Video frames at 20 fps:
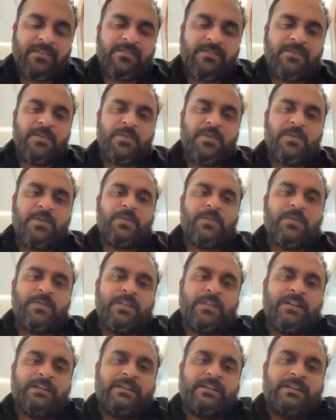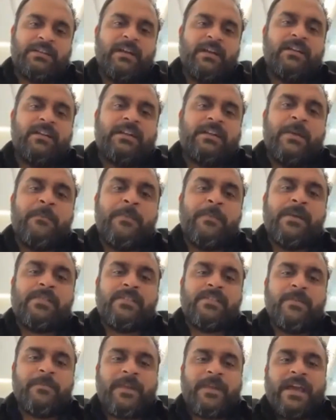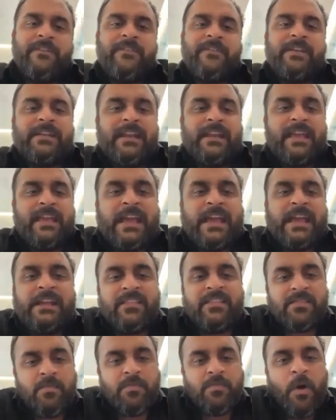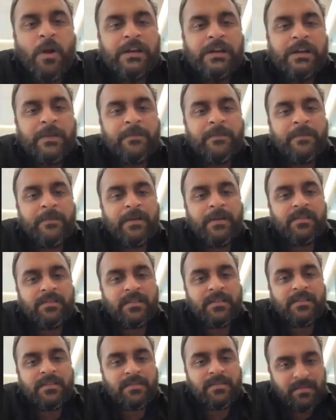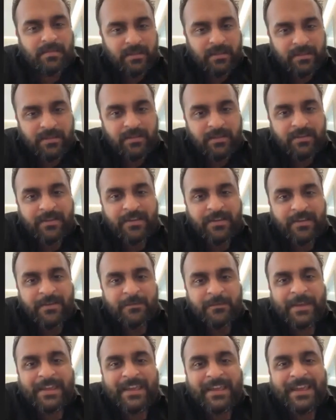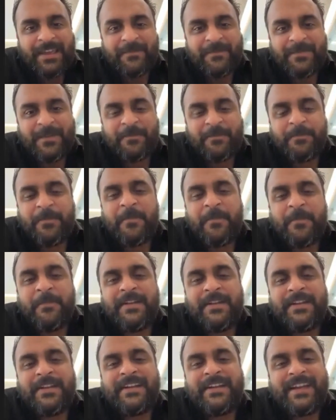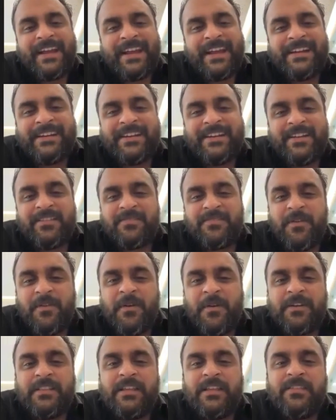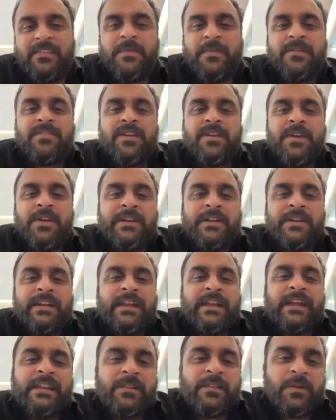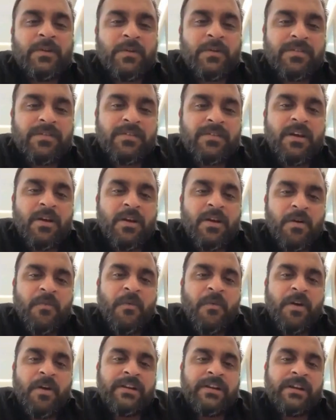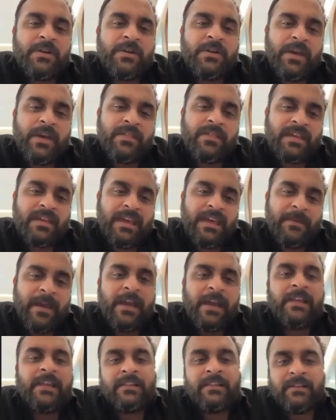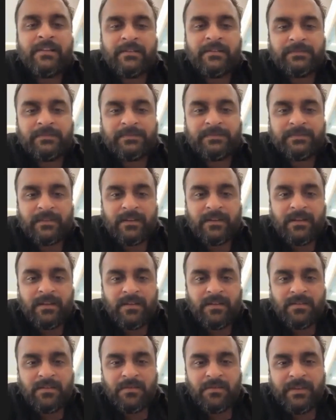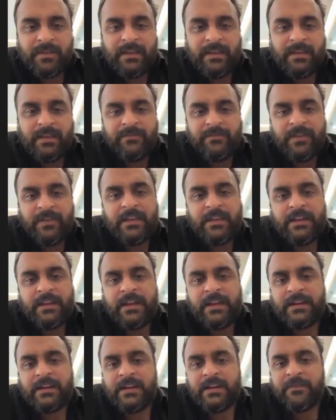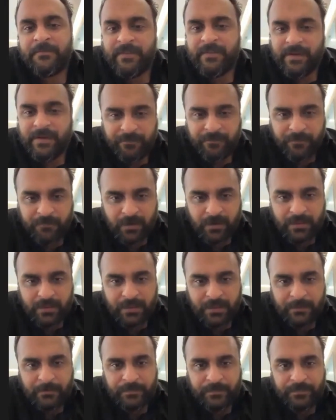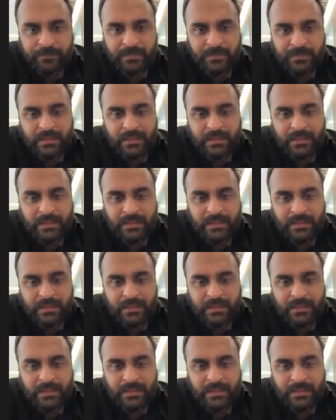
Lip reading: So that temples, the privately held small temples in Sindh, became the permanent address for these persecuted Hindus who wanted to escape hell. So we created a web for them.